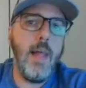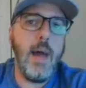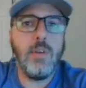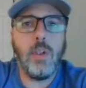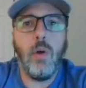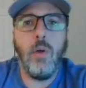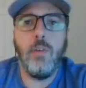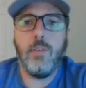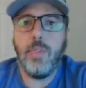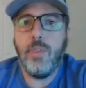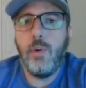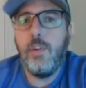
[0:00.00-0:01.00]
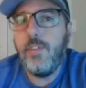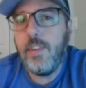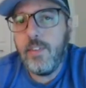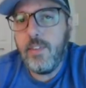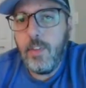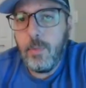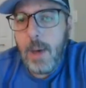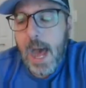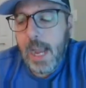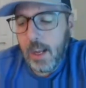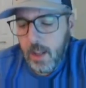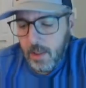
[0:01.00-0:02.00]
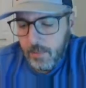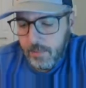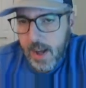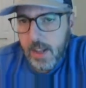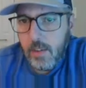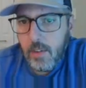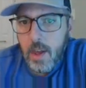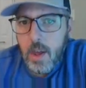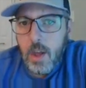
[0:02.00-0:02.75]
$11.36 back into the fund.